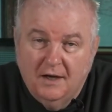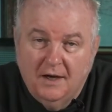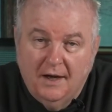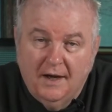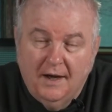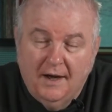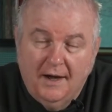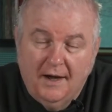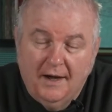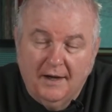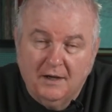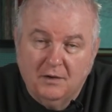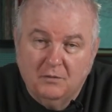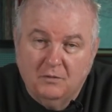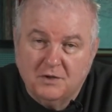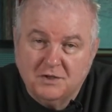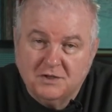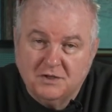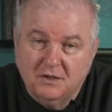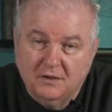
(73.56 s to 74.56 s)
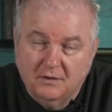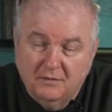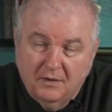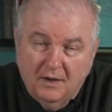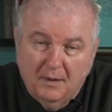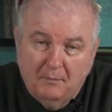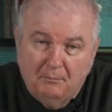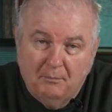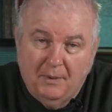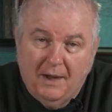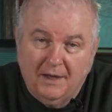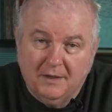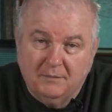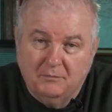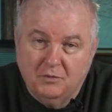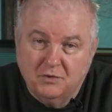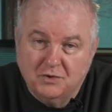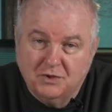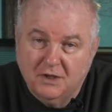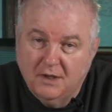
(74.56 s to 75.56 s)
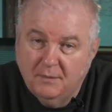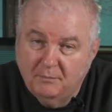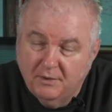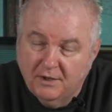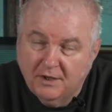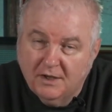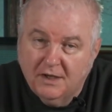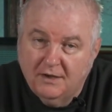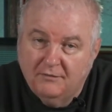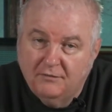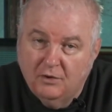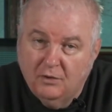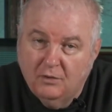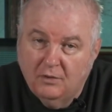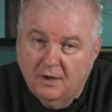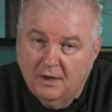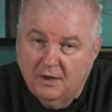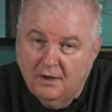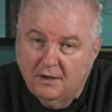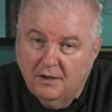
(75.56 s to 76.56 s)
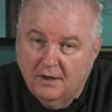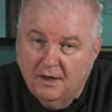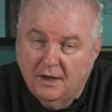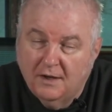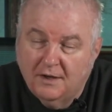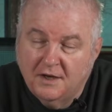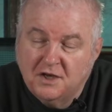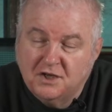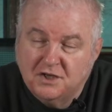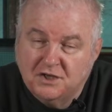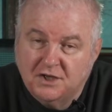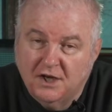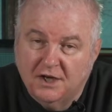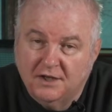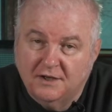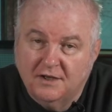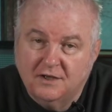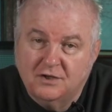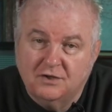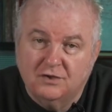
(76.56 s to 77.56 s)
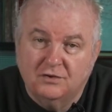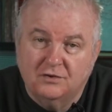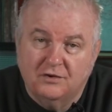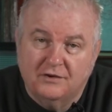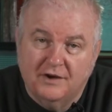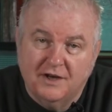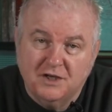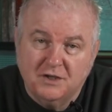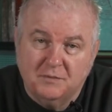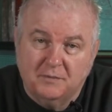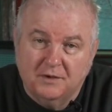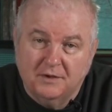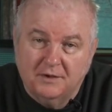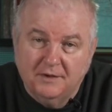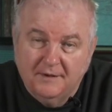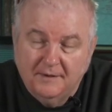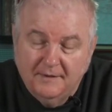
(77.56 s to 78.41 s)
And it wasn't a bad museum, but it gave you an insight into the regiment.